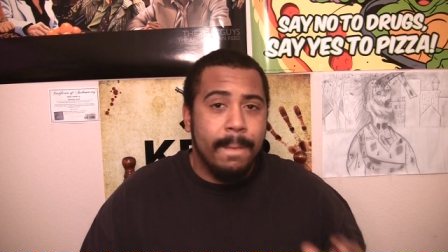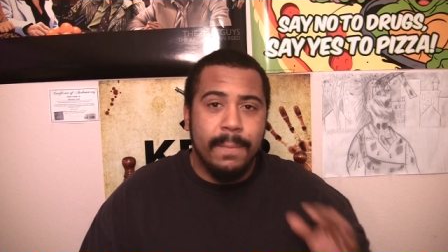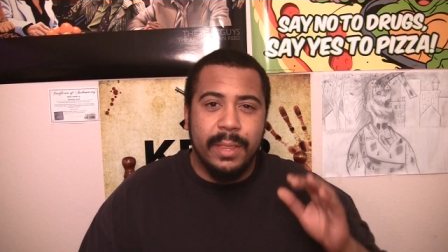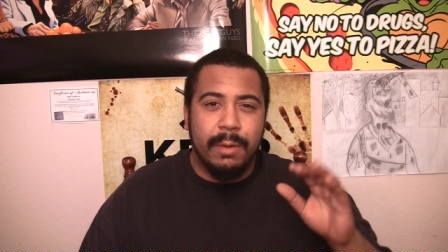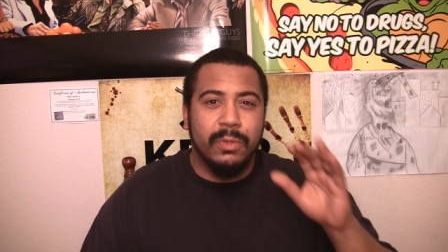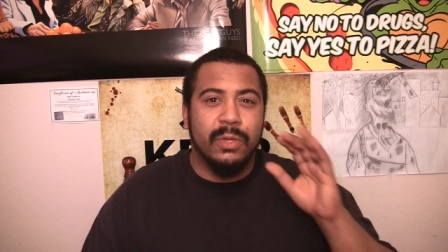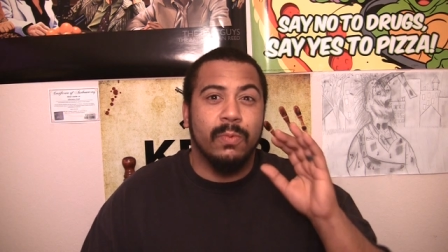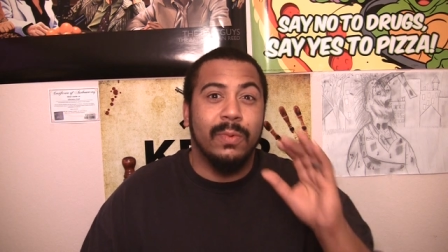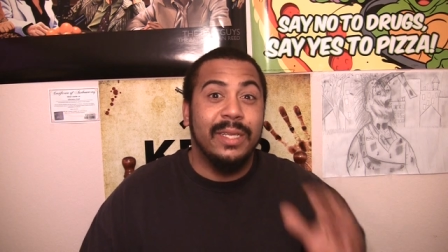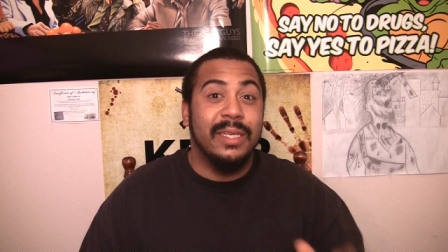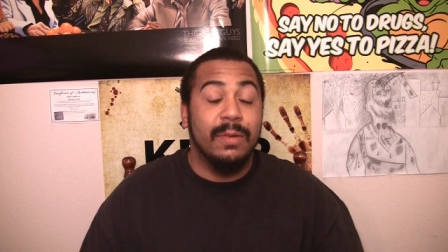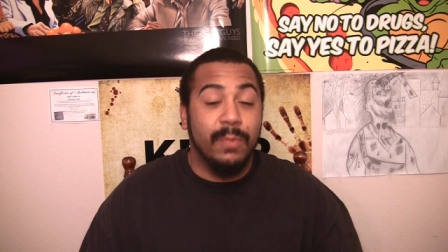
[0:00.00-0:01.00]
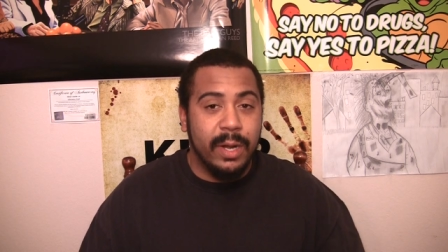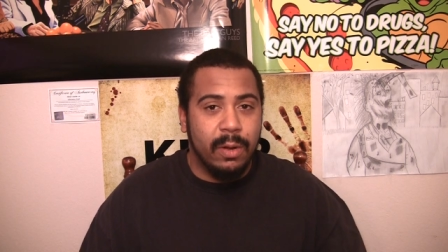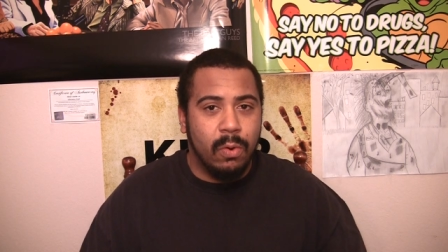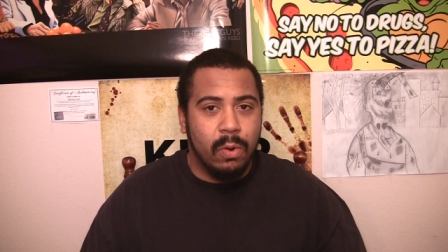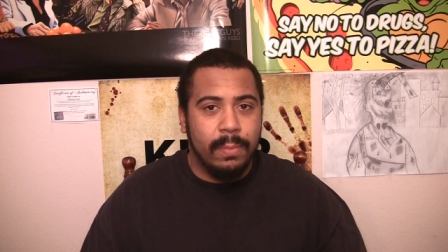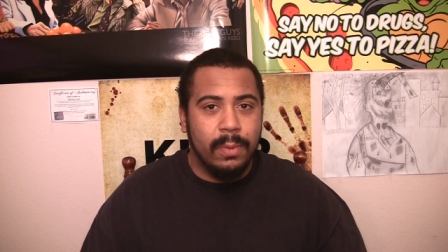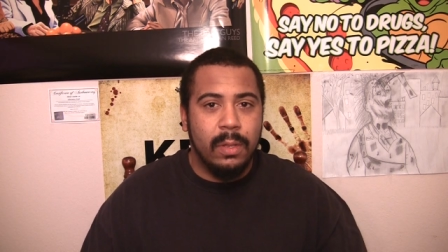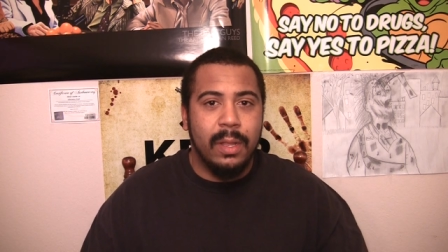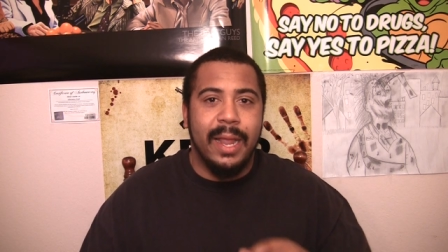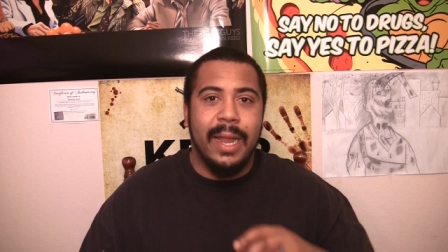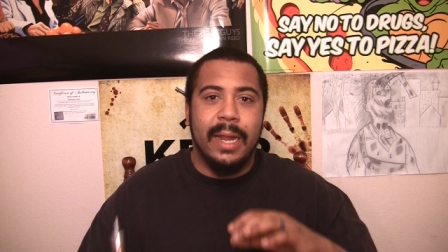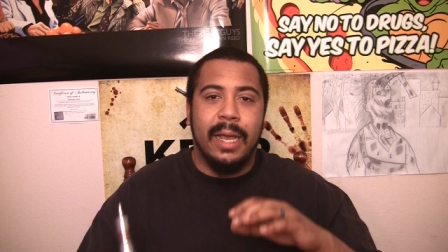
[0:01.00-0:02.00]
But there was a reason it went horrible,
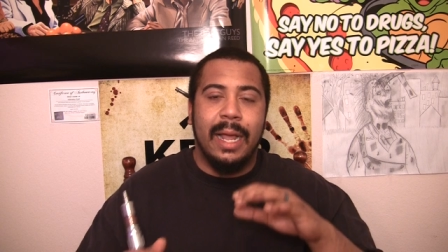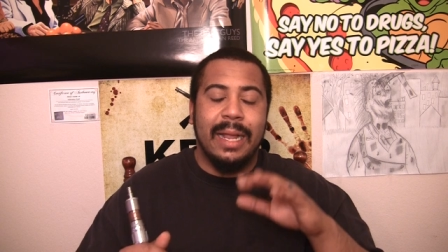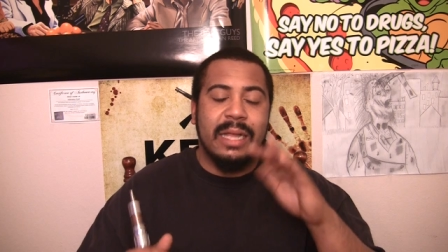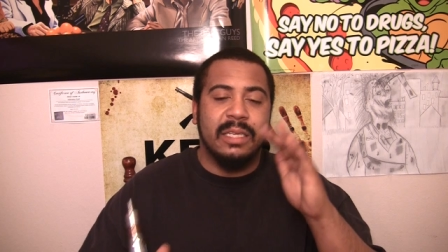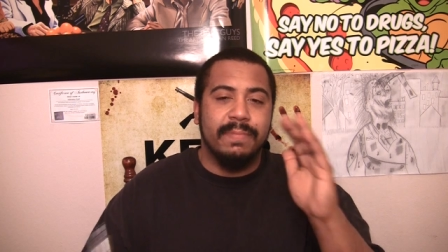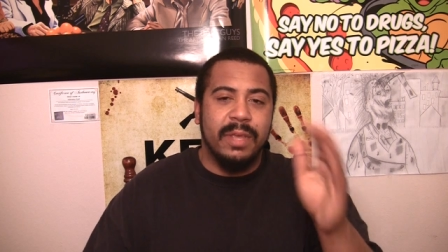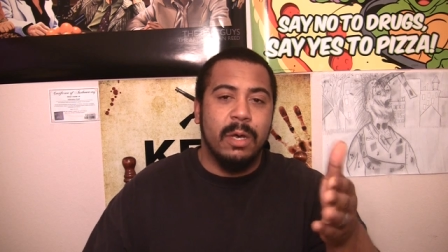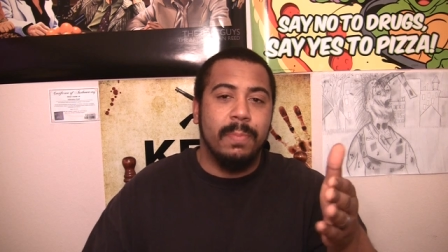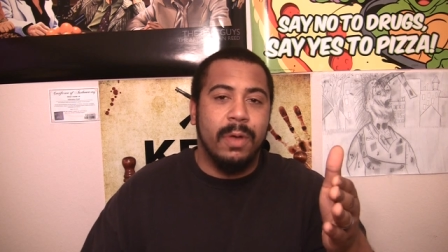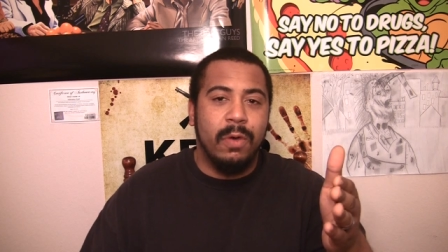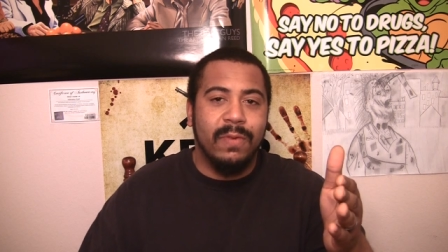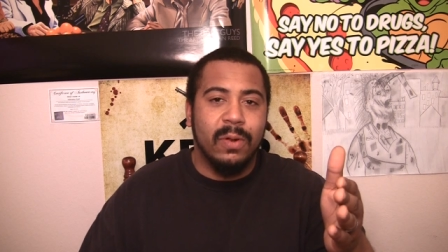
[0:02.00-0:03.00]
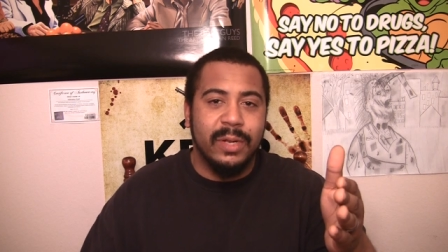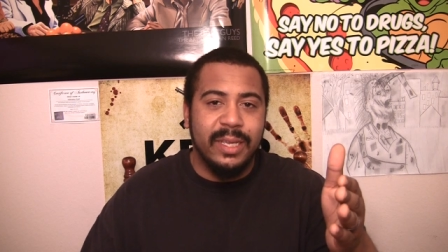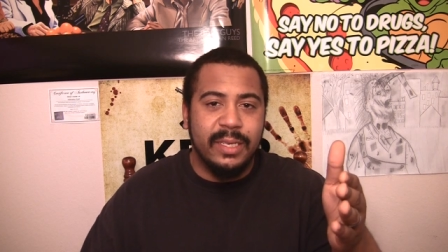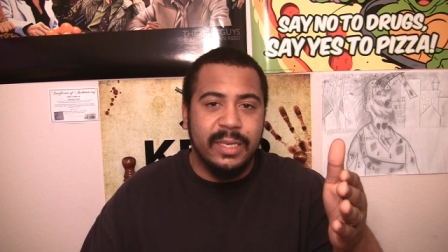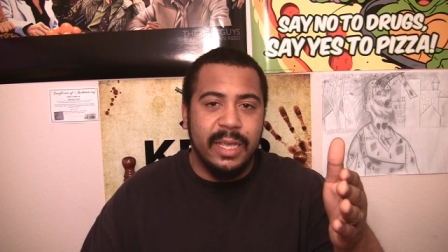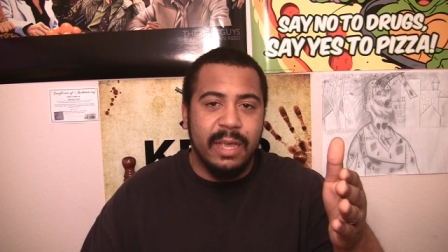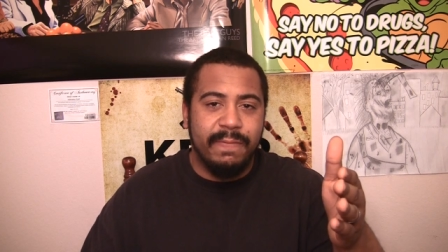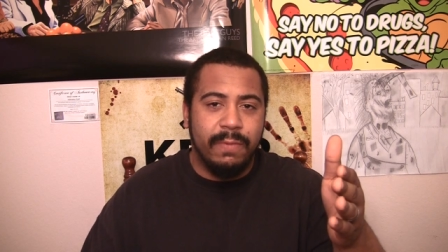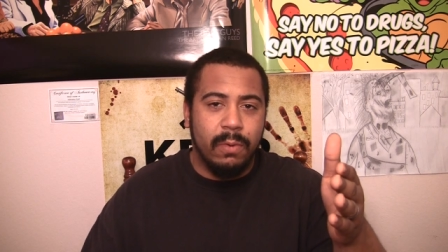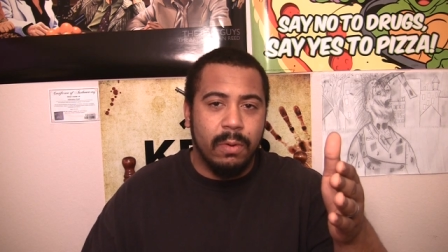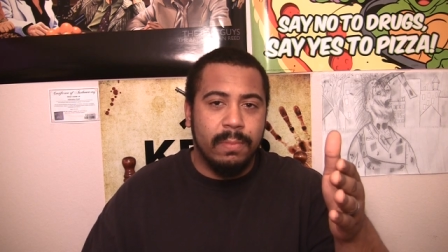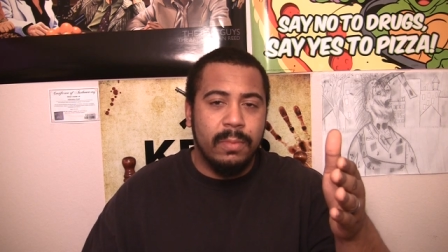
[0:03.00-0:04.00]
and I got some help over on ECF
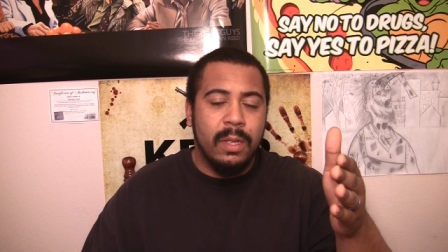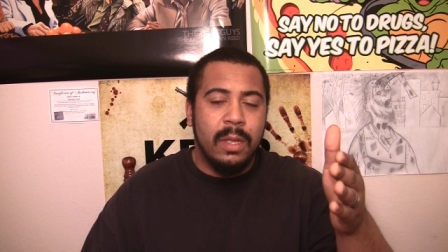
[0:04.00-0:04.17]
Forum.